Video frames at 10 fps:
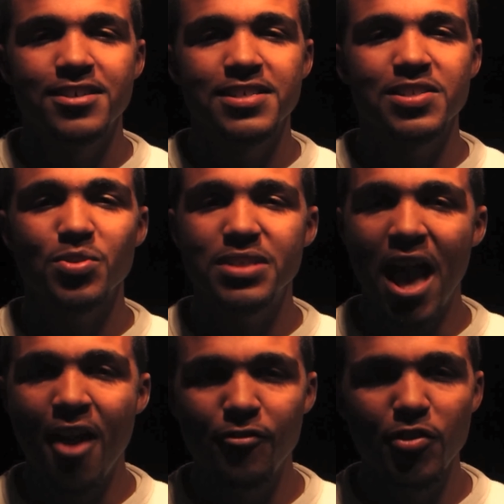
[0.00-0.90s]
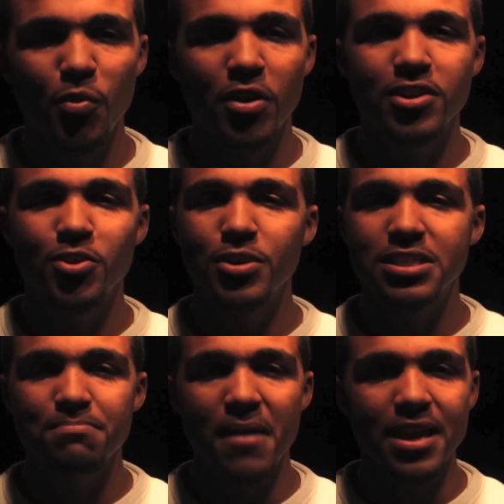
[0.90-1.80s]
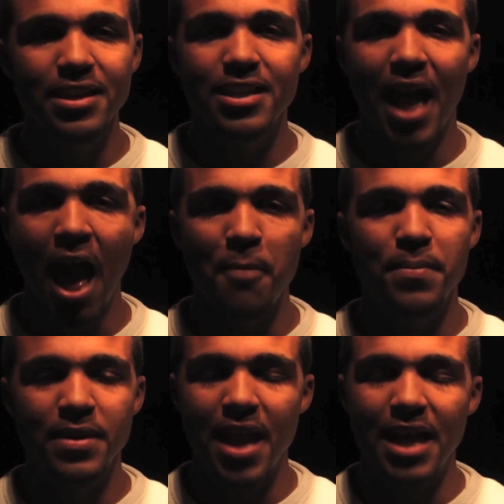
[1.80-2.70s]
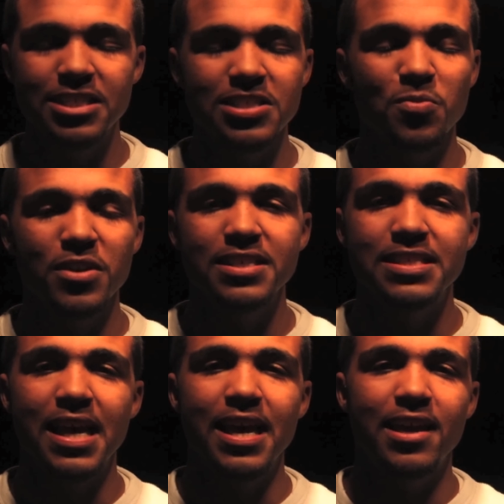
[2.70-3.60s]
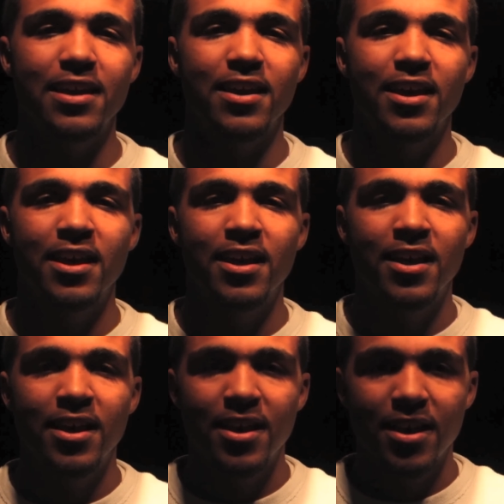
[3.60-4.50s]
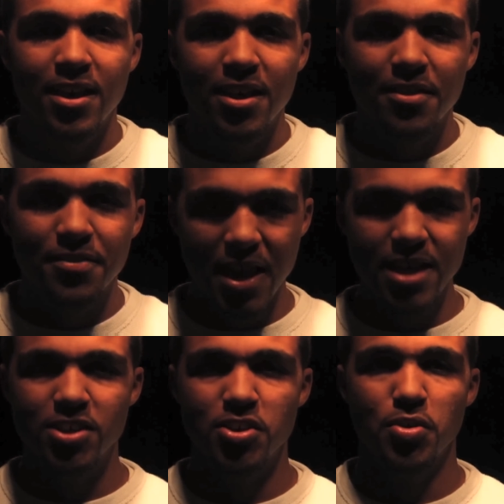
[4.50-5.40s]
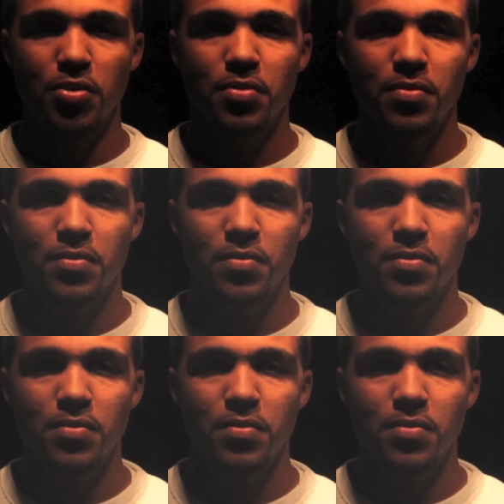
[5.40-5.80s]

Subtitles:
So to everyone who has made it happen, I just want to say thank you.